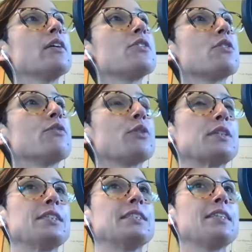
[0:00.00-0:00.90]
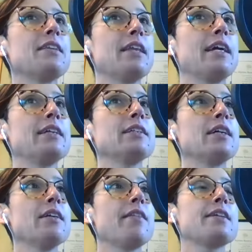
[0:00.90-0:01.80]
So for instance, they
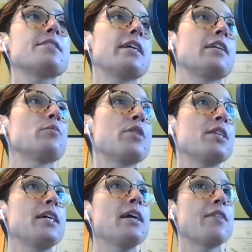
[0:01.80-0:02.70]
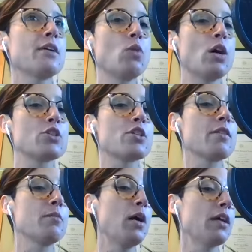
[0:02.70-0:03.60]
they stayed up with the dead. They washed
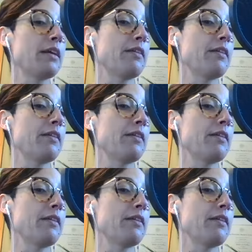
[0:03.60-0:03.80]
the body.